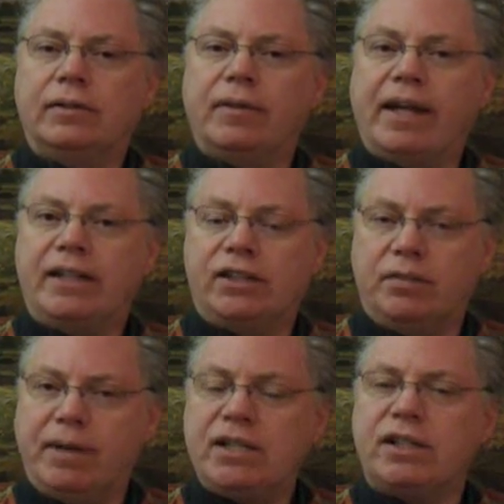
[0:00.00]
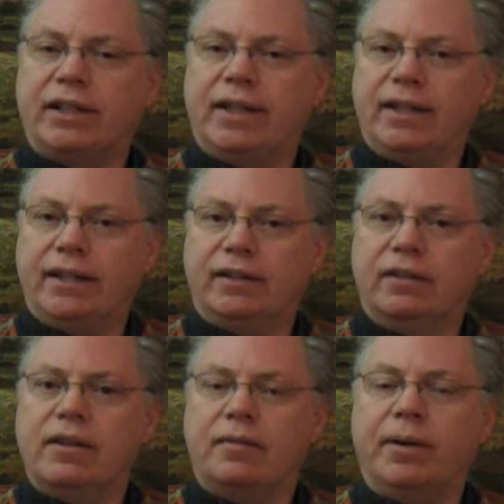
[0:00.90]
that is dimensionally thin, the